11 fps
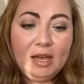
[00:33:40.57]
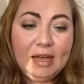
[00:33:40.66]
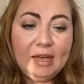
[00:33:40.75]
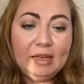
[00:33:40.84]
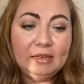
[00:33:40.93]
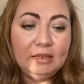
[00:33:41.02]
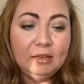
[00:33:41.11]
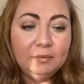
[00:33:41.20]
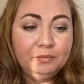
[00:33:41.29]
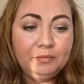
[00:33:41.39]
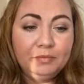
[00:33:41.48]
And
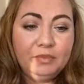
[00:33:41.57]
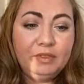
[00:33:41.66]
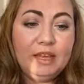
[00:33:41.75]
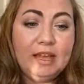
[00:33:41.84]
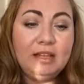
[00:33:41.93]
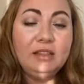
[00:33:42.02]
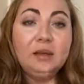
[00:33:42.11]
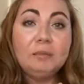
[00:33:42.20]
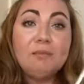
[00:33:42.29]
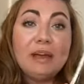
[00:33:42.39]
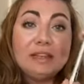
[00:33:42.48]
then
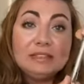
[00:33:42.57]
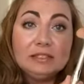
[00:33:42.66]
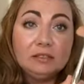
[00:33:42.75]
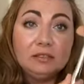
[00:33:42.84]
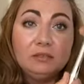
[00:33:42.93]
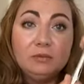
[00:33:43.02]
pencil.